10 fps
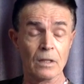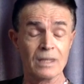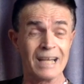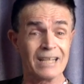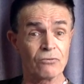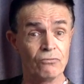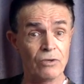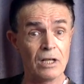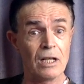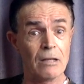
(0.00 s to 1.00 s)
That's
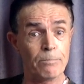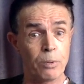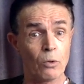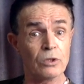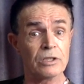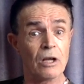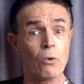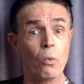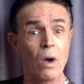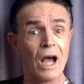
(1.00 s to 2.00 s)
really important to
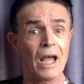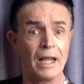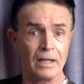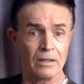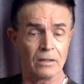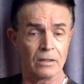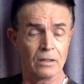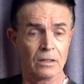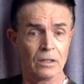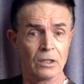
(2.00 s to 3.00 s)
know why.
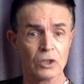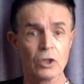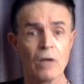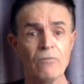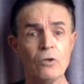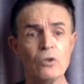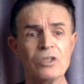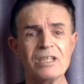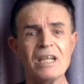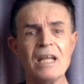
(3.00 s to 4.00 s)
So if you
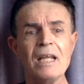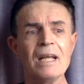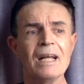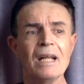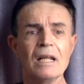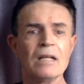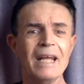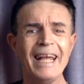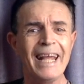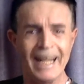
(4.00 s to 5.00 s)
see
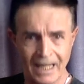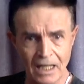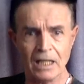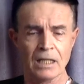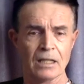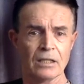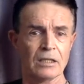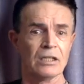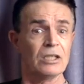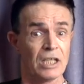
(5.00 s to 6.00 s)
ing,
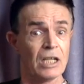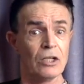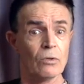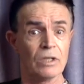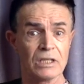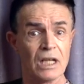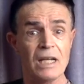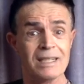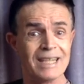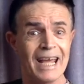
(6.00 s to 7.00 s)
continuous
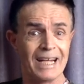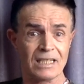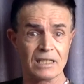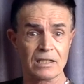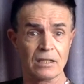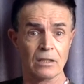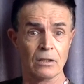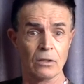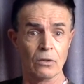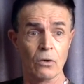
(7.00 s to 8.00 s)
in text,
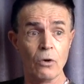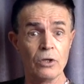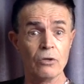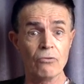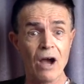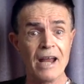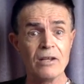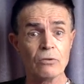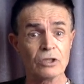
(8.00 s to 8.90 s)
or you're writing